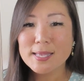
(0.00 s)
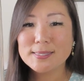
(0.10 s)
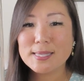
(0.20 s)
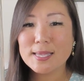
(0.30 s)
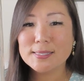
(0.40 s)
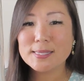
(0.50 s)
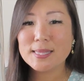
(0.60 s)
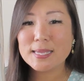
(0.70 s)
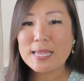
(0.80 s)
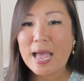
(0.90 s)
Says
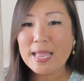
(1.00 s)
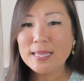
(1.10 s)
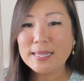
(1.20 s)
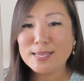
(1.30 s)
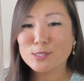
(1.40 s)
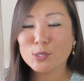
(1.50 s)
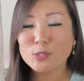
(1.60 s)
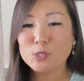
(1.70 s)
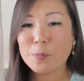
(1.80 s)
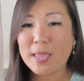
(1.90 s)
the Gaia
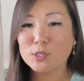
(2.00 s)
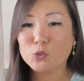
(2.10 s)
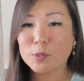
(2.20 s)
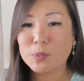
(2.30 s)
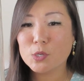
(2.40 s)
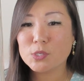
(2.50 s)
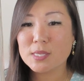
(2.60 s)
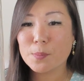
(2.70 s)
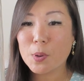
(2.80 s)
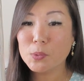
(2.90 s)
lanterns pay tribute to
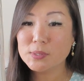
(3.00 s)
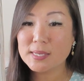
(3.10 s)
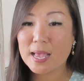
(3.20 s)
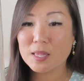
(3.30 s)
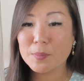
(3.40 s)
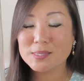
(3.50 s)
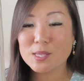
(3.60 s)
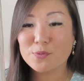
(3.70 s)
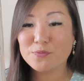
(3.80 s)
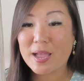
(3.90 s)
the opposing elements
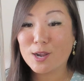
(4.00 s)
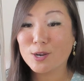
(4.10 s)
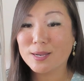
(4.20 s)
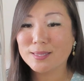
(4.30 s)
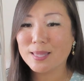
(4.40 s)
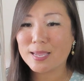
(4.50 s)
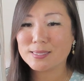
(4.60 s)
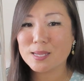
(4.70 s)
of fire and light,